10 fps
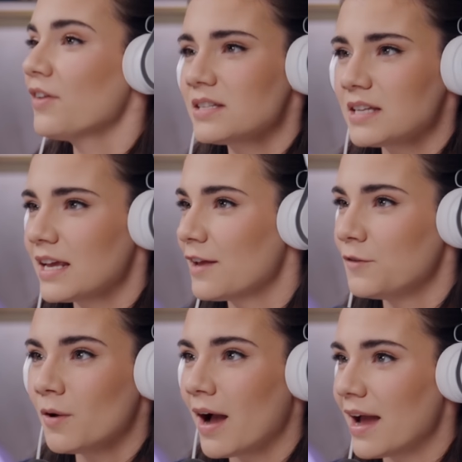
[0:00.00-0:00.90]
obviously, if
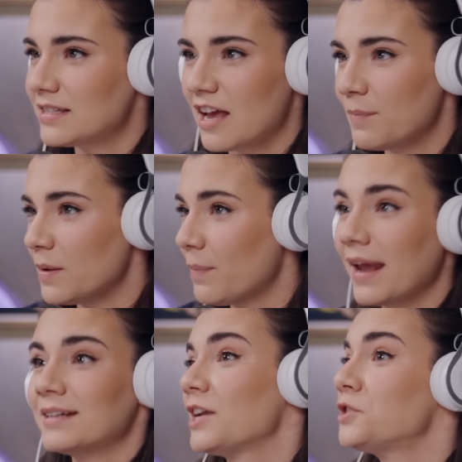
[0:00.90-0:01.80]
you guys have been
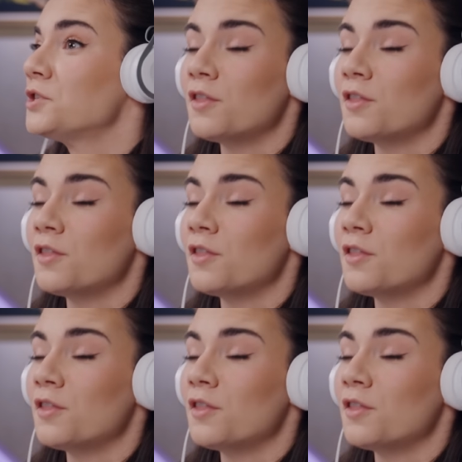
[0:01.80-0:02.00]
paying attention